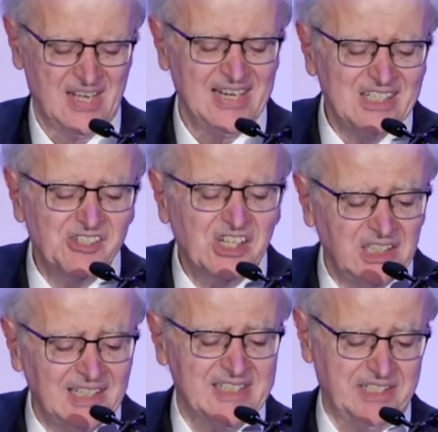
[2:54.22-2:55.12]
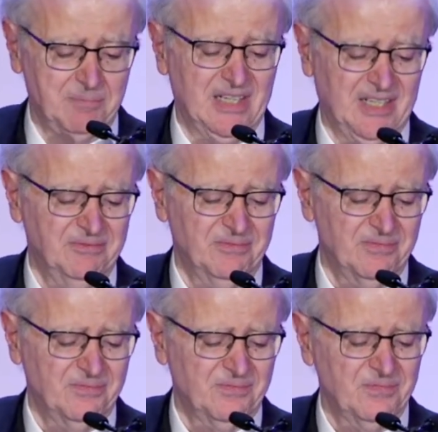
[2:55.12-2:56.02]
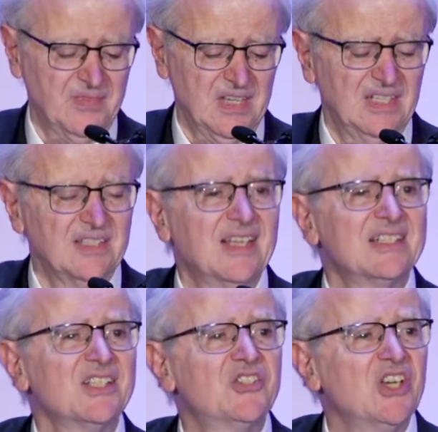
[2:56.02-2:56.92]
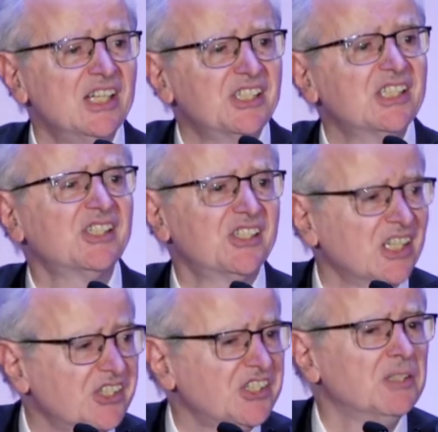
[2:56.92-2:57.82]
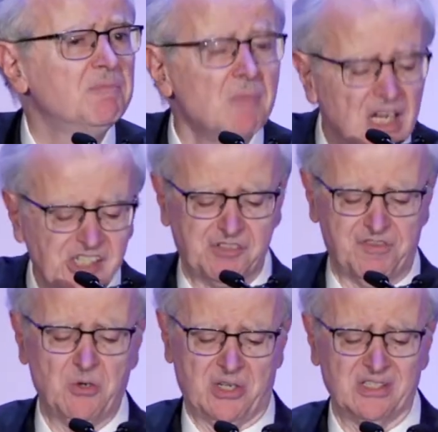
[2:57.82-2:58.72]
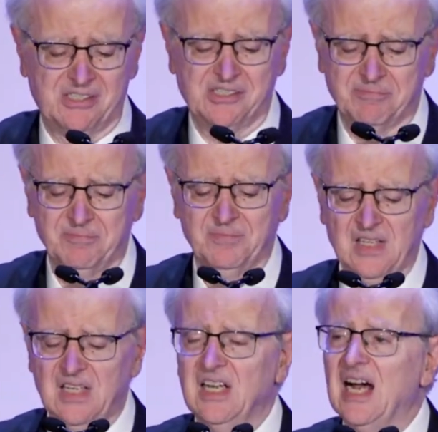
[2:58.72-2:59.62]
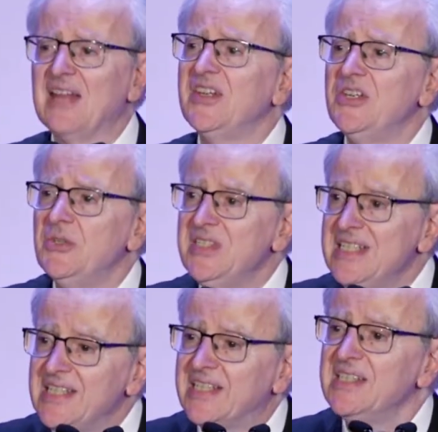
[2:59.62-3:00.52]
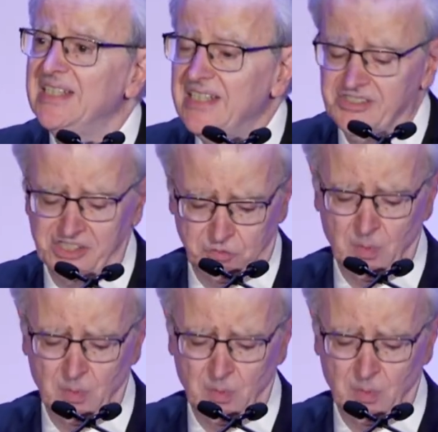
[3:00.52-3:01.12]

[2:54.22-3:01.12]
it is clear to me that the justice system must focus on the unique needs of